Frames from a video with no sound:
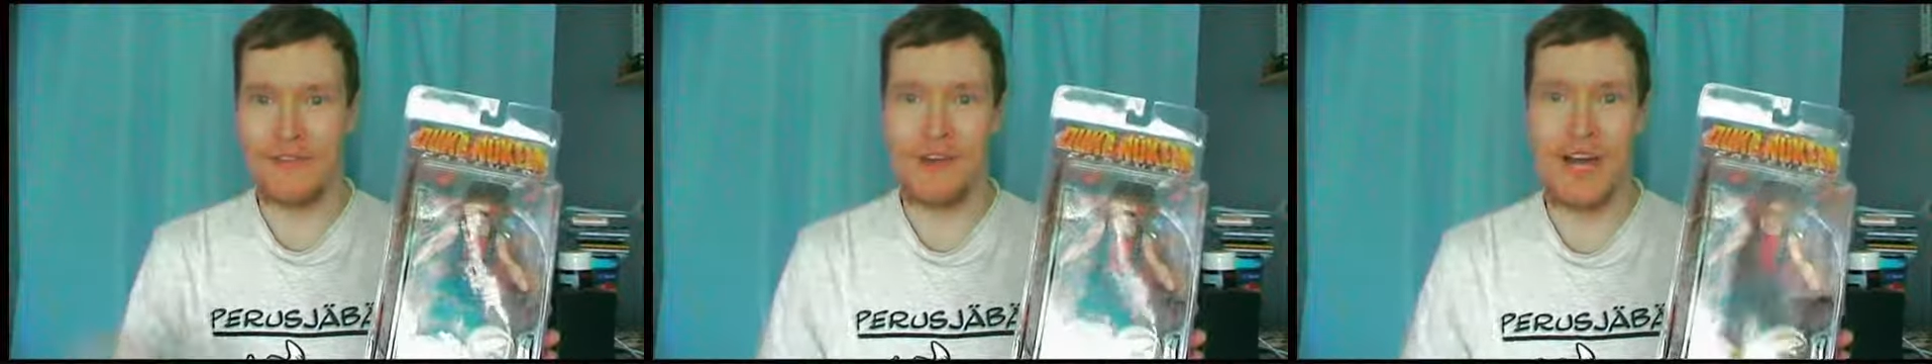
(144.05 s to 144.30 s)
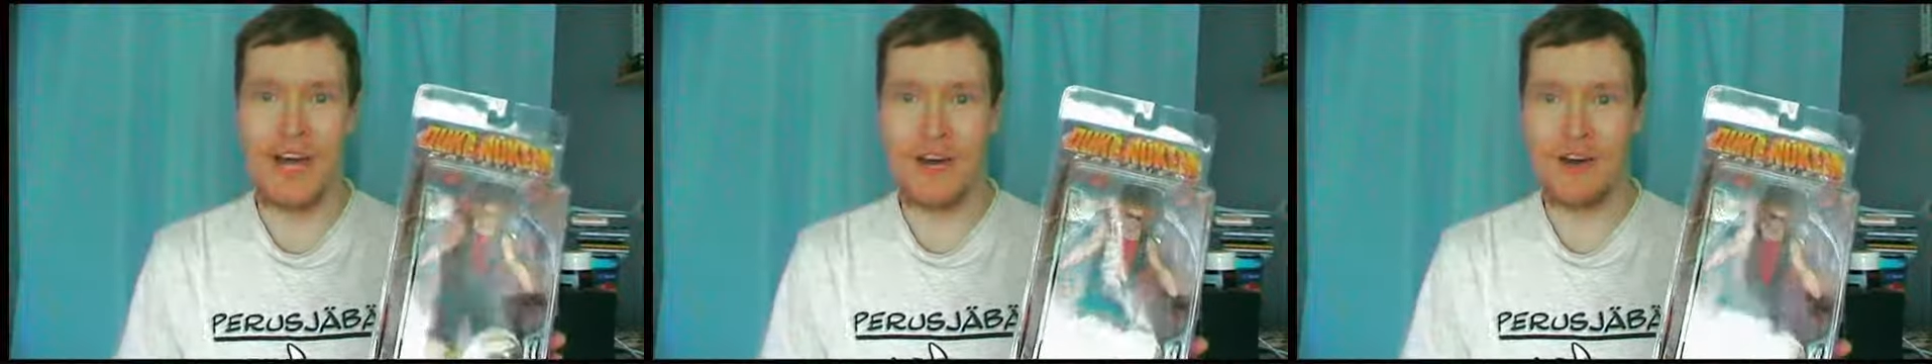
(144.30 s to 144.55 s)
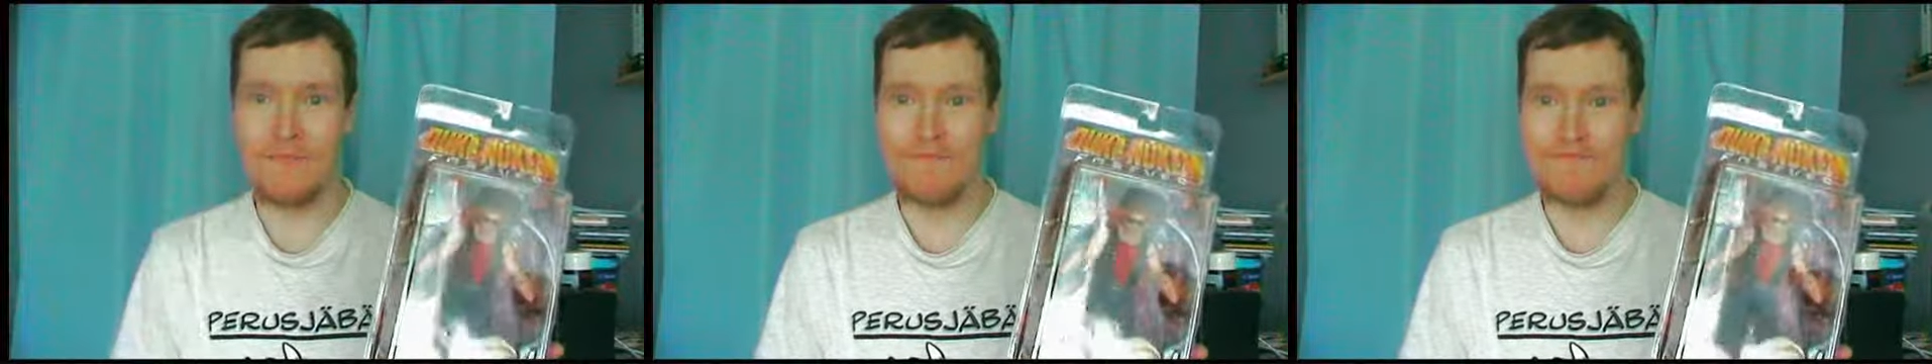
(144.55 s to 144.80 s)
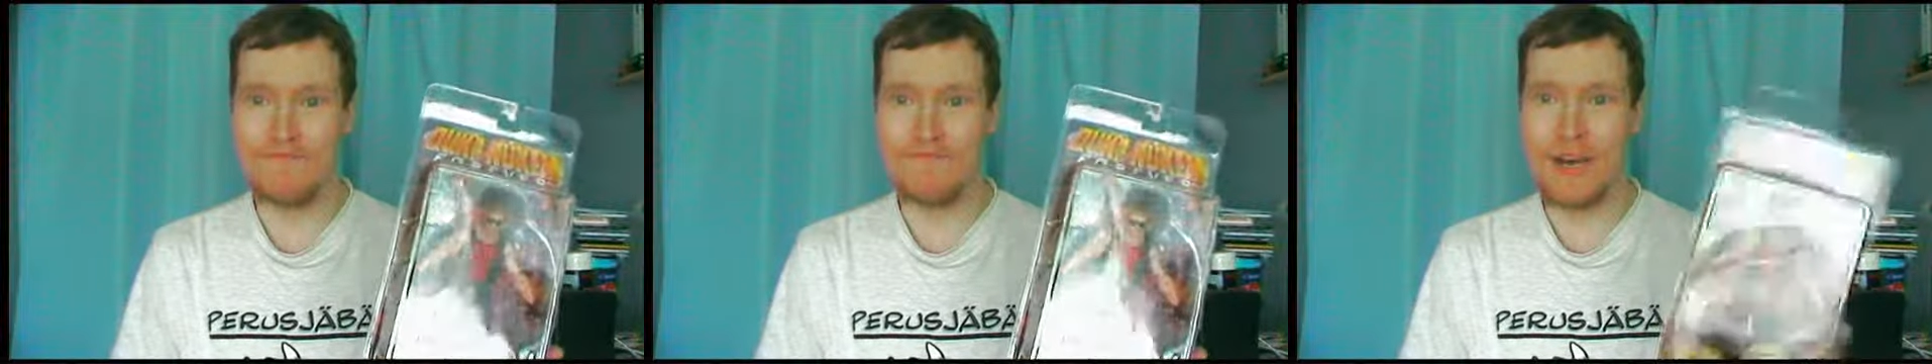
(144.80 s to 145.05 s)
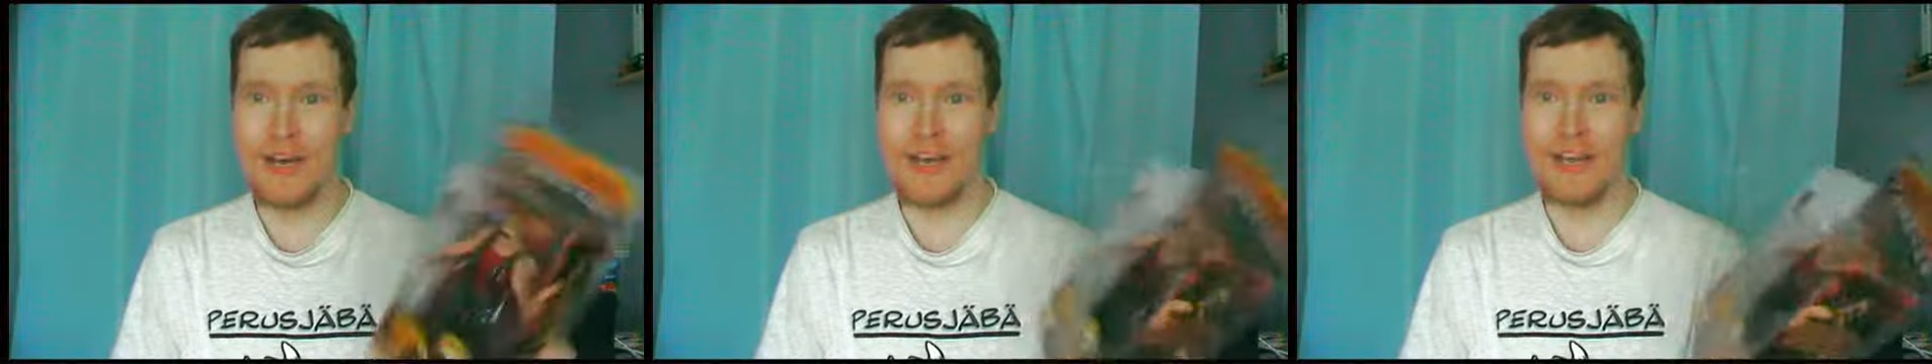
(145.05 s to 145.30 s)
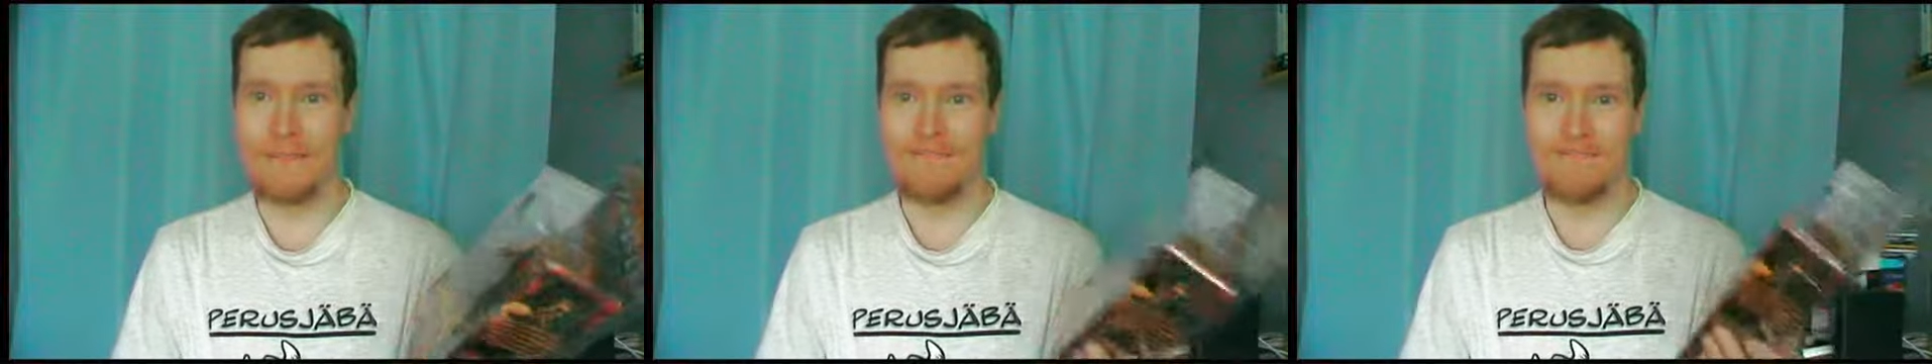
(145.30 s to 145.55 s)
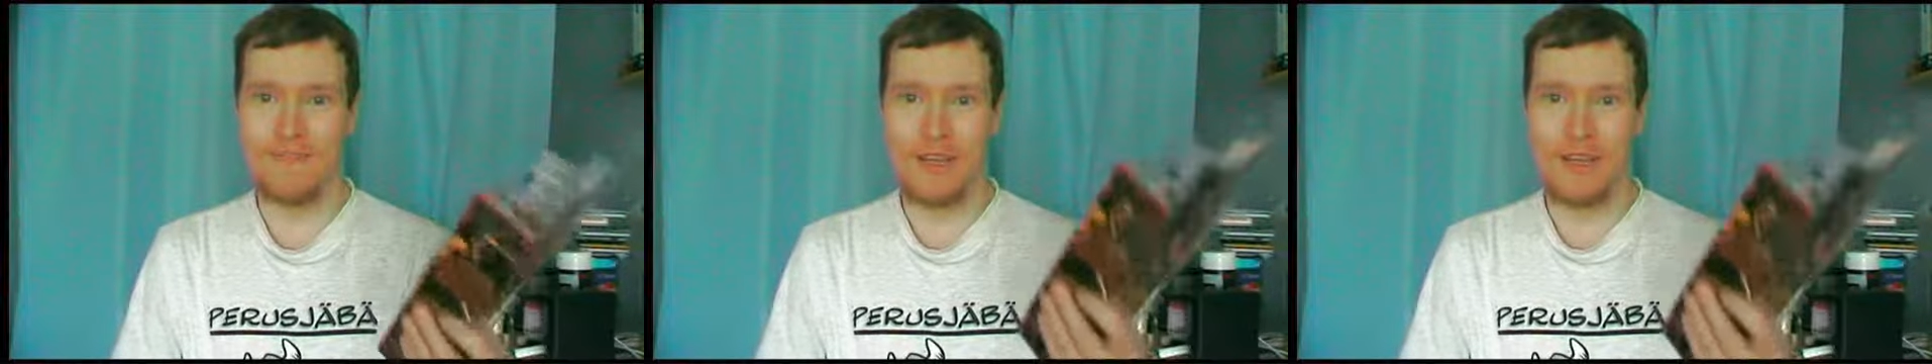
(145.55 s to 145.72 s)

for now, but